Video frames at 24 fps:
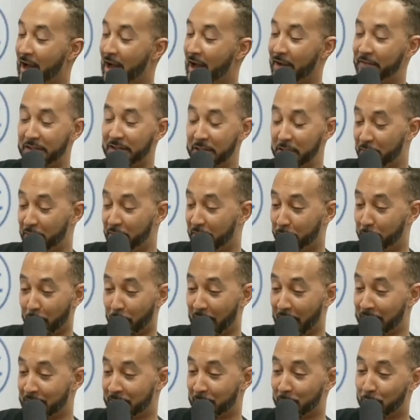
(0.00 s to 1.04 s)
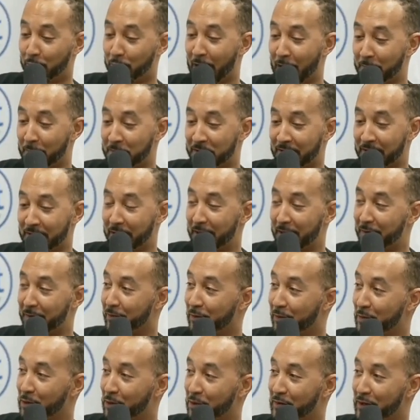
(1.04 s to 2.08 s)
I see you've brought some props today for